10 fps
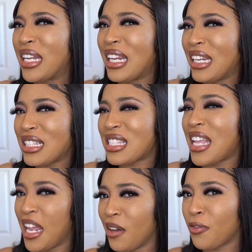he didn't need to
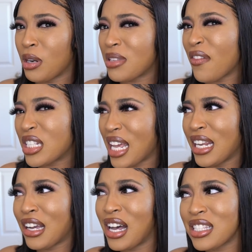stand up for himself, because I
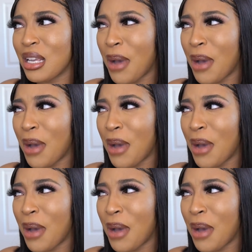didn't cuss him.